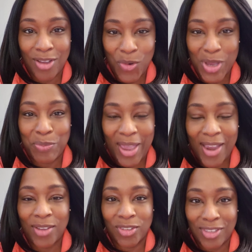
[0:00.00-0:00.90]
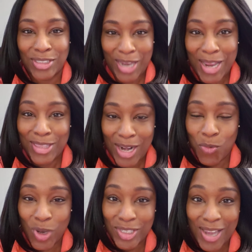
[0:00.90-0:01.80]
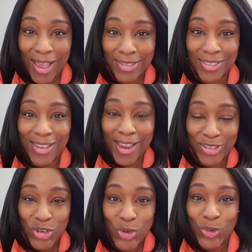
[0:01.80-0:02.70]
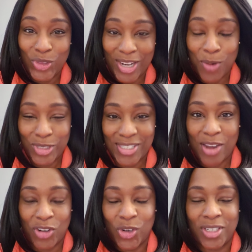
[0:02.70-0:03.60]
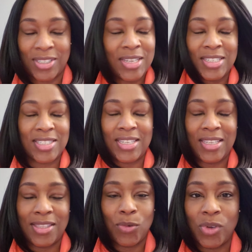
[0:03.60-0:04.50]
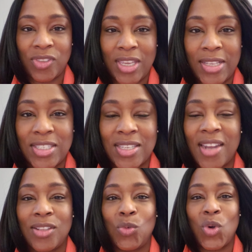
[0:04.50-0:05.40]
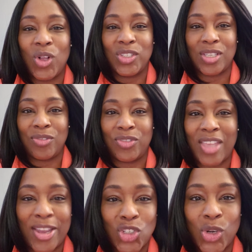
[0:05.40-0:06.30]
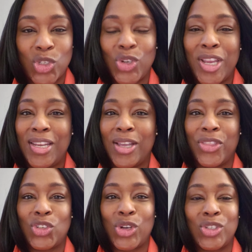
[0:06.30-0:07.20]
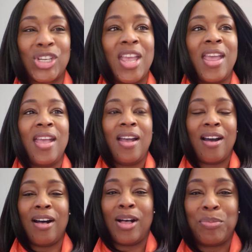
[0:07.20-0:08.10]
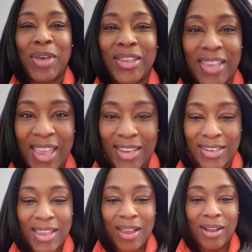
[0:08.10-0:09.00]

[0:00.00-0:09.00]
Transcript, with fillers: going back, the day that I was not, I knew that I was never going to see the inside of the walls of that church or any other church again.